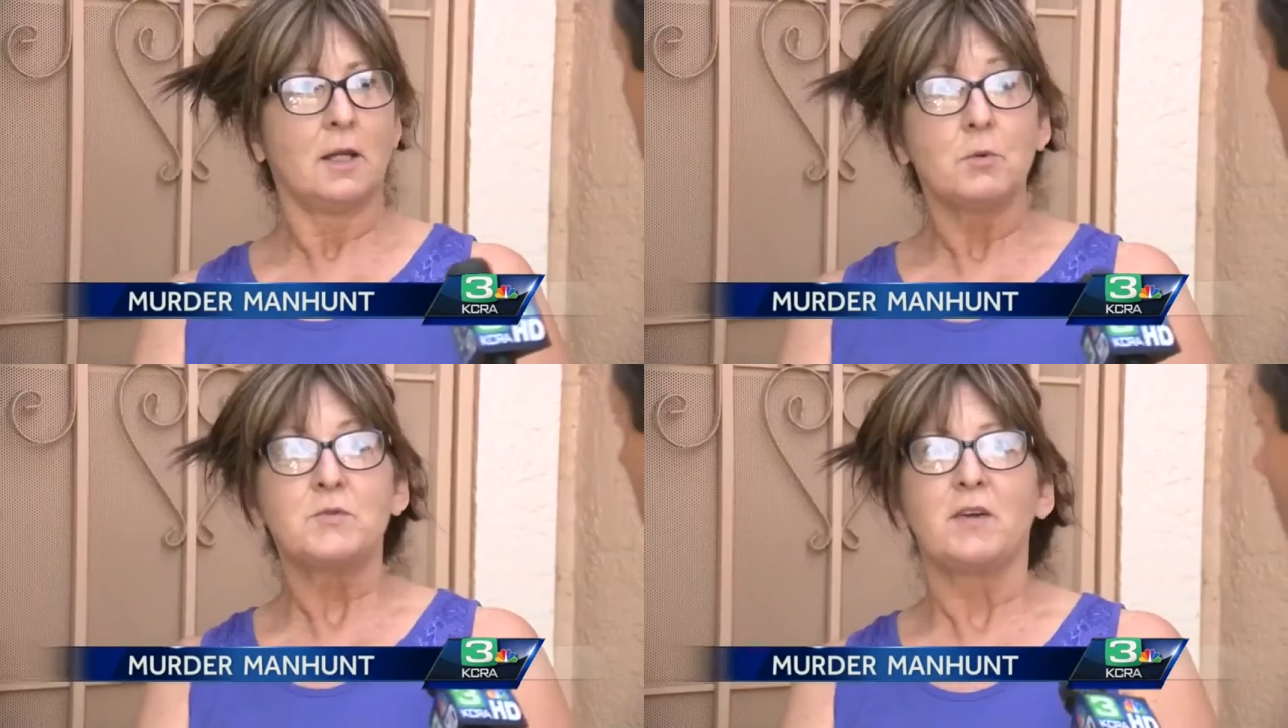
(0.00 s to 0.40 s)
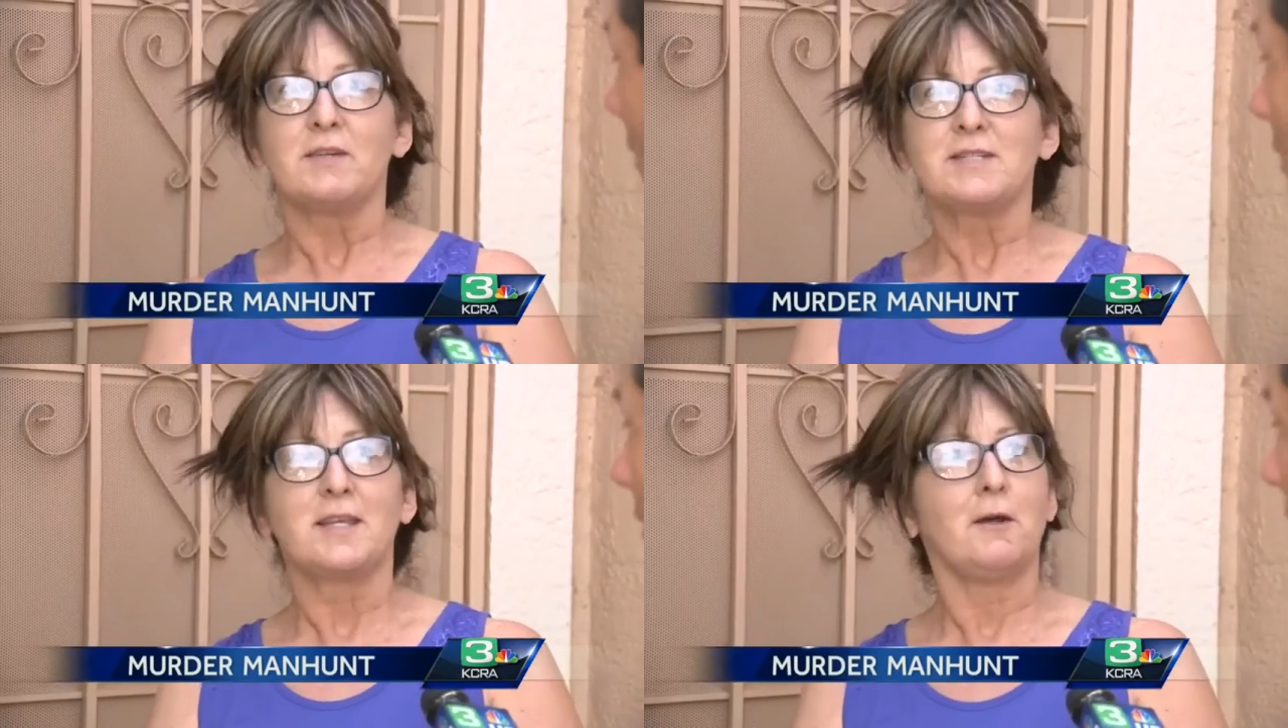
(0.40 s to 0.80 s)
It was very
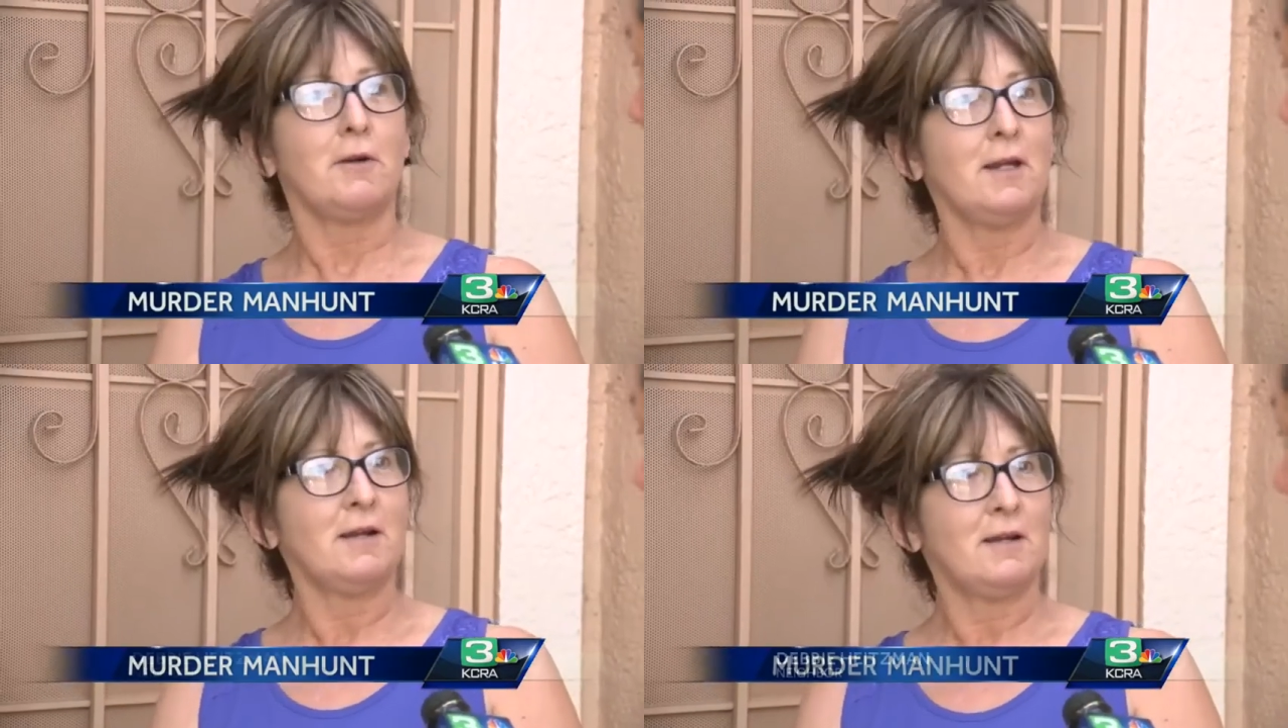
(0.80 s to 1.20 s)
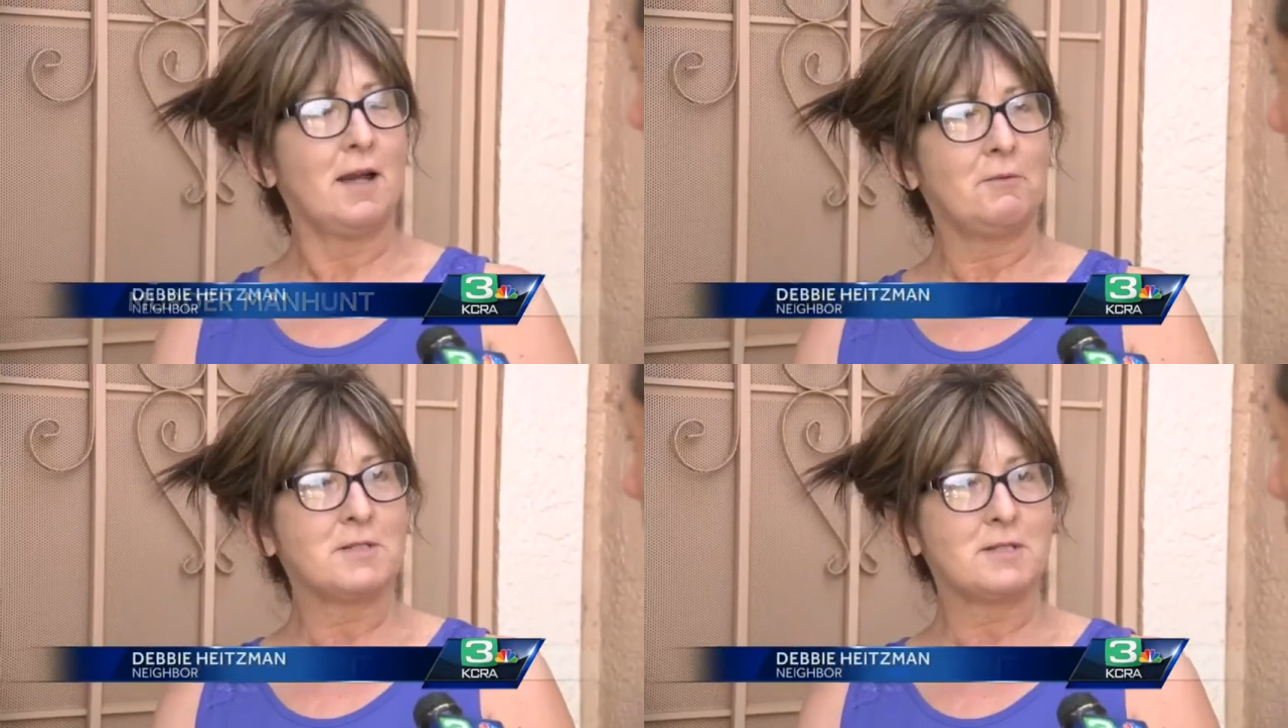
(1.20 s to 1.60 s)
scary. I
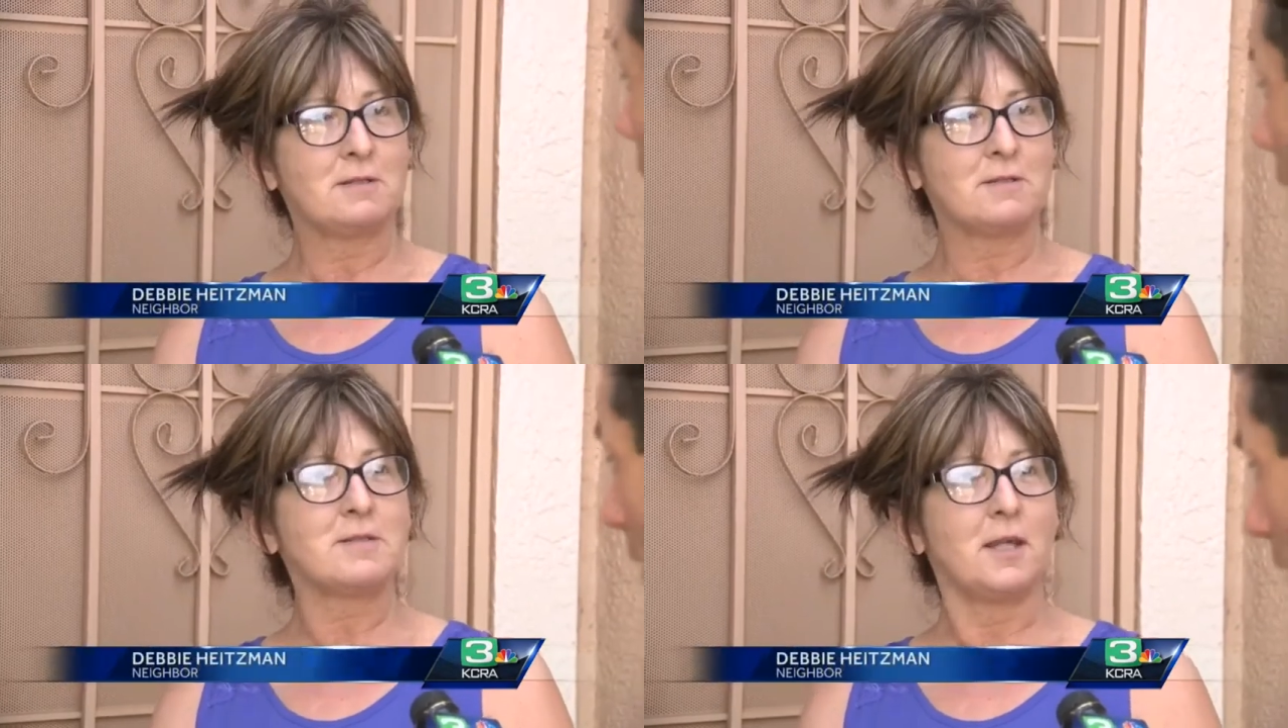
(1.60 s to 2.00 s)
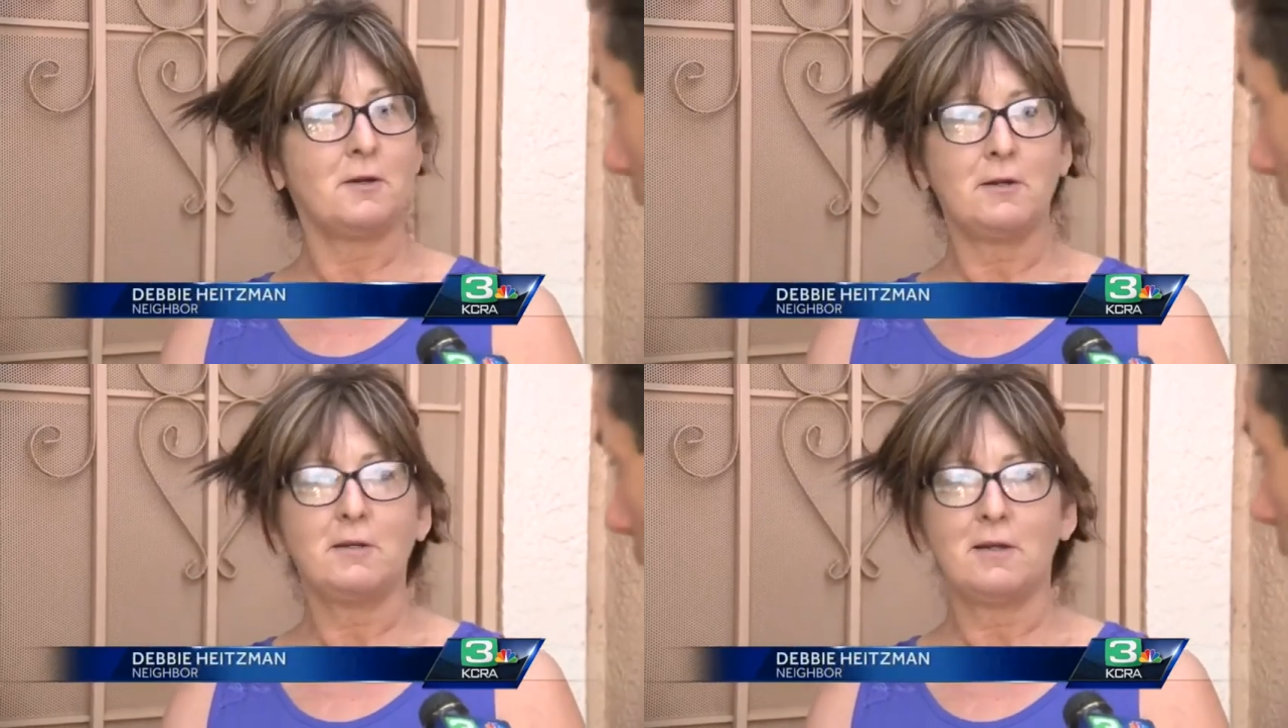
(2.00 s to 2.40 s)
was a little scared